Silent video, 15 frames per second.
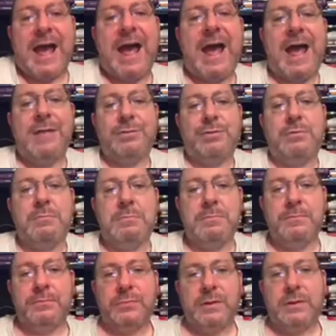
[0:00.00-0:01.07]
add them.
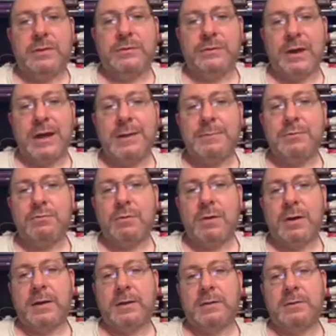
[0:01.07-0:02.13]
So Amy
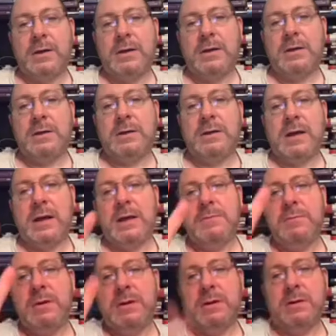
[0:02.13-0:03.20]
Wright, hey
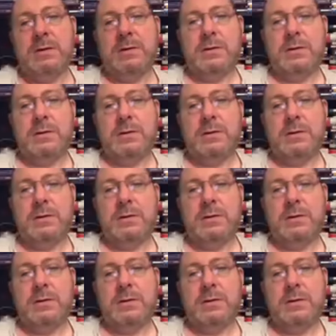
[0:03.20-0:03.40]
Amy,